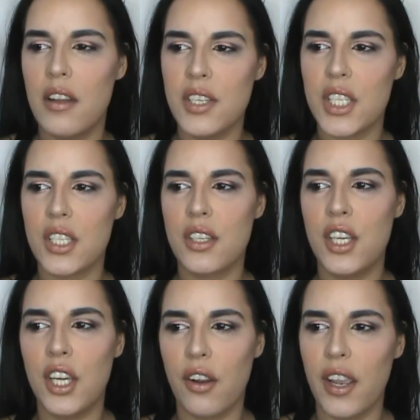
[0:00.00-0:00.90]
just
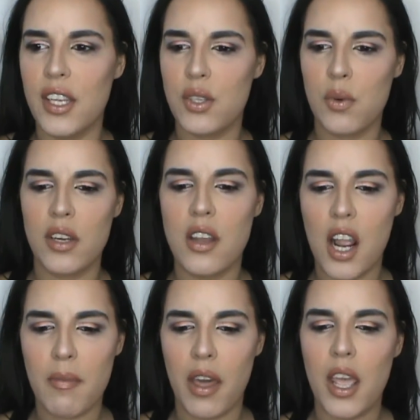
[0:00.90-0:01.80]
curious, just want to
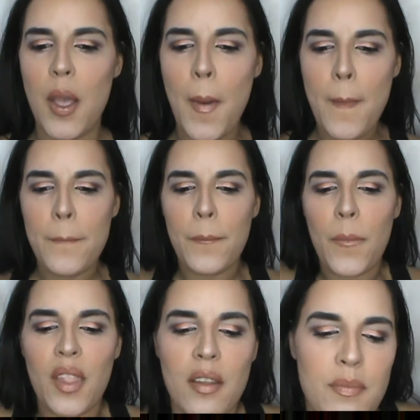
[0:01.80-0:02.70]
talk about it.
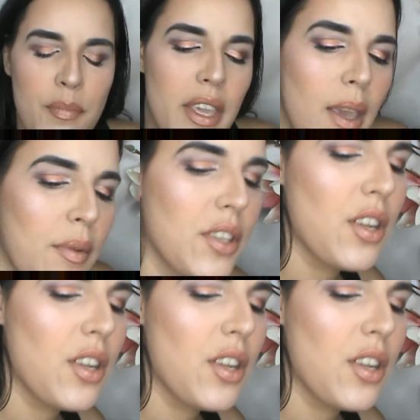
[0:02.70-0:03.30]
Being able to